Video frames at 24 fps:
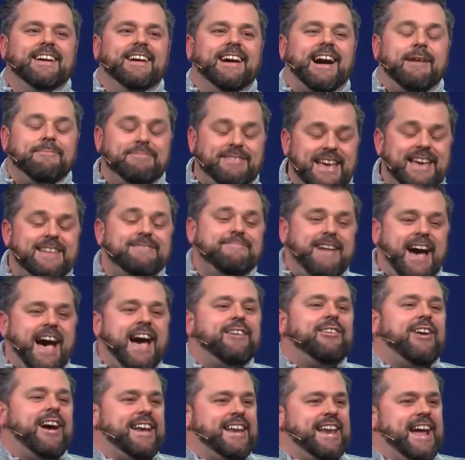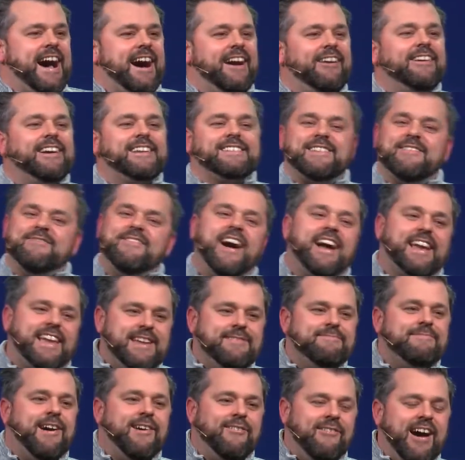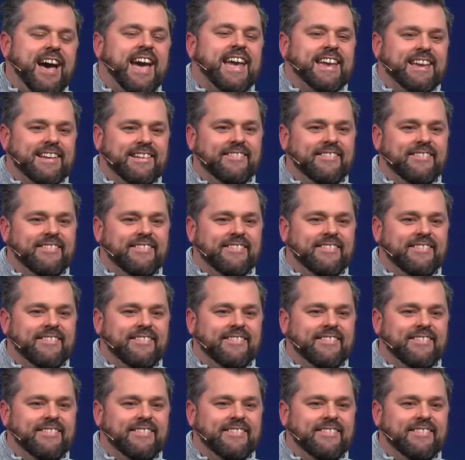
I'm getting mad right now because I'm not getting my way.